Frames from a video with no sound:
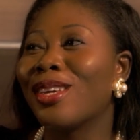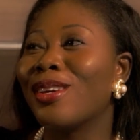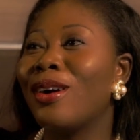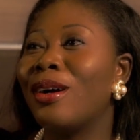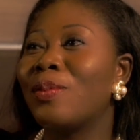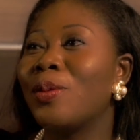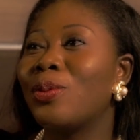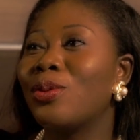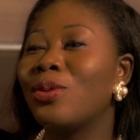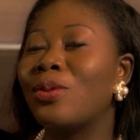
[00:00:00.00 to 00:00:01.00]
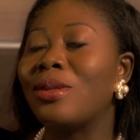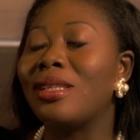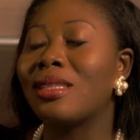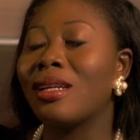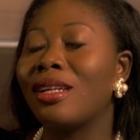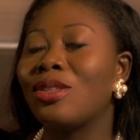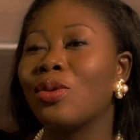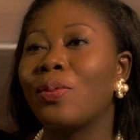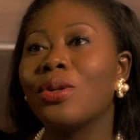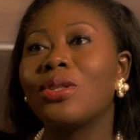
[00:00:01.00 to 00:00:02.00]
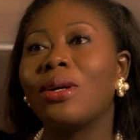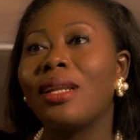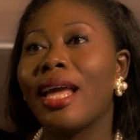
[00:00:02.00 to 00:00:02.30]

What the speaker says: you got people who would start to put on